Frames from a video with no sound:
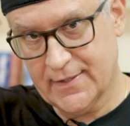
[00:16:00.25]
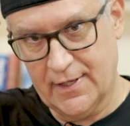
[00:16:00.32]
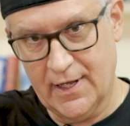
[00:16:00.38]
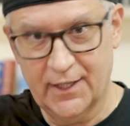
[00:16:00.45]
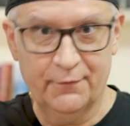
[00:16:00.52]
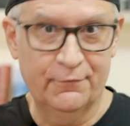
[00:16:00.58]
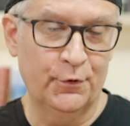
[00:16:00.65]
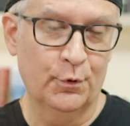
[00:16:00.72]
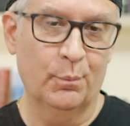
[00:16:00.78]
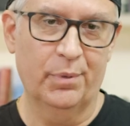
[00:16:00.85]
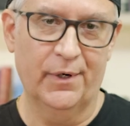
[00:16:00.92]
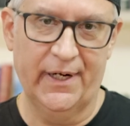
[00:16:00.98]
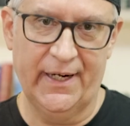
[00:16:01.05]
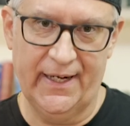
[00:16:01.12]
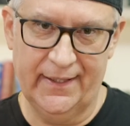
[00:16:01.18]
side of your
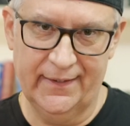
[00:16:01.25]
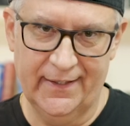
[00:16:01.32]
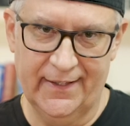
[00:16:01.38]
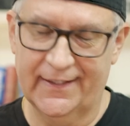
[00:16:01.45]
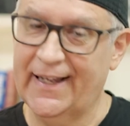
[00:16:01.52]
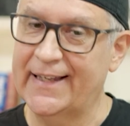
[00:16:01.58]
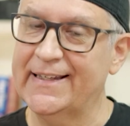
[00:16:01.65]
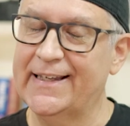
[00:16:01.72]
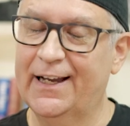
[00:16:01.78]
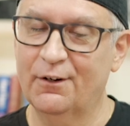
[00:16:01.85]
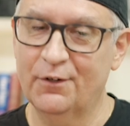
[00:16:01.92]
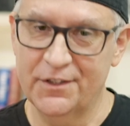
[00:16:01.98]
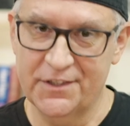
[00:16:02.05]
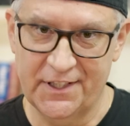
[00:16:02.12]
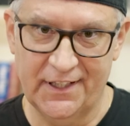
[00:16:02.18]
brain, and I
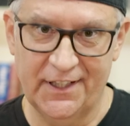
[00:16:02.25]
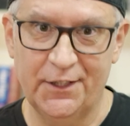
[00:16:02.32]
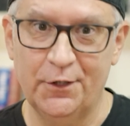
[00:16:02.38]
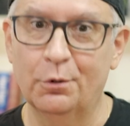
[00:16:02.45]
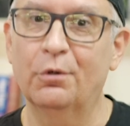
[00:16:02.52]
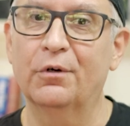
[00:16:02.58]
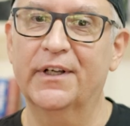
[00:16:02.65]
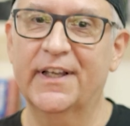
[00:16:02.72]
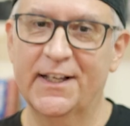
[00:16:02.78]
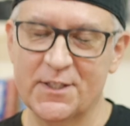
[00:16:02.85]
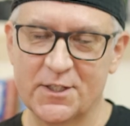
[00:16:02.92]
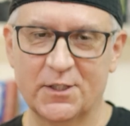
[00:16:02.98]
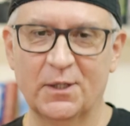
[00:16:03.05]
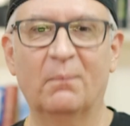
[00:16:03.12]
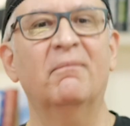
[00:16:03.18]
guarantee you'll get
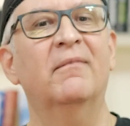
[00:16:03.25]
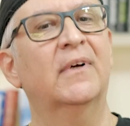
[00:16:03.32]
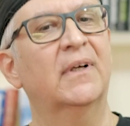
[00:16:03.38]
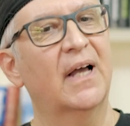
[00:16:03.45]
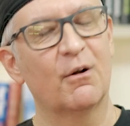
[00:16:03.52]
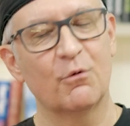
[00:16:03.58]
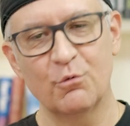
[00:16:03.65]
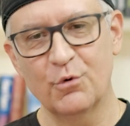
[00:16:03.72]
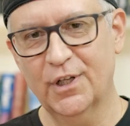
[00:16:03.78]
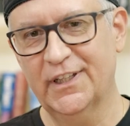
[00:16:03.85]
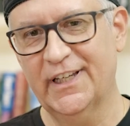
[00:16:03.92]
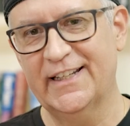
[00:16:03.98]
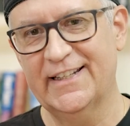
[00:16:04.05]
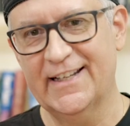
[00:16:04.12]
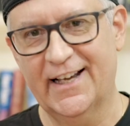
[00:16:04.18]
some
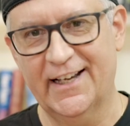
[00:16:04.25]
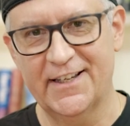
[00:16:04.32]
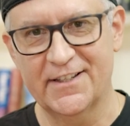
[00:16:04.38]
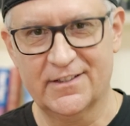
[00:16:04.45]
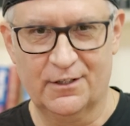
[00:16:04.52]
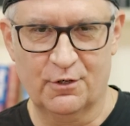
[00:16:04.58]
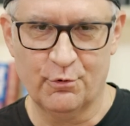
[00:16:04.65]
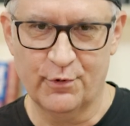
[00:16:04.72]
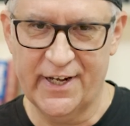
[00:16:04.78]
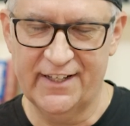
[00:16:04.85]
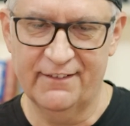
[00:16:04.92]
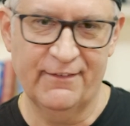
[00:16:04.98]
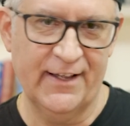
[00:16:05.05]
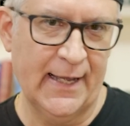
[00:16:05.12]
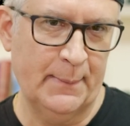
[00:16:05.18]
really nice
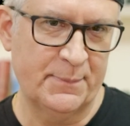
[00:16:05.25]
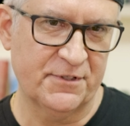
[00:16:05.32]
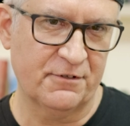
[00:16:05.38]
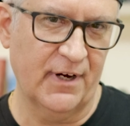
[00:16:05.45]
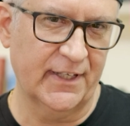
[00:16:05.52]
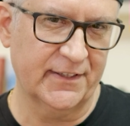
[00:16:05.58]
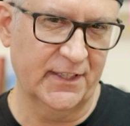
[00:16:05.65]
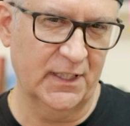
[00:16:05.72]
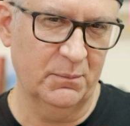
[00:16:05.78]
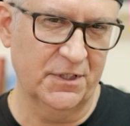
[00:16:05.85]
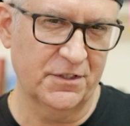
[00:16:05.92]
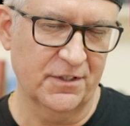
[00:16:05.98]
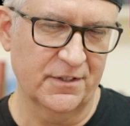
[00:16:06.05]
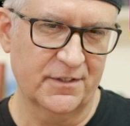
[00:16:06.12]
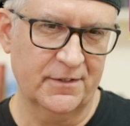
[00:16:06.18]
creative abstract
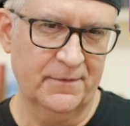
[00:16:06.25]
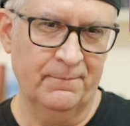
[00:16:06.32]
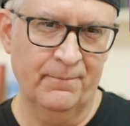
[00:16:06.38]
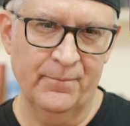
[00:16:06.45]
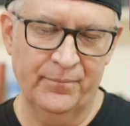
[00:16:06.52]
images.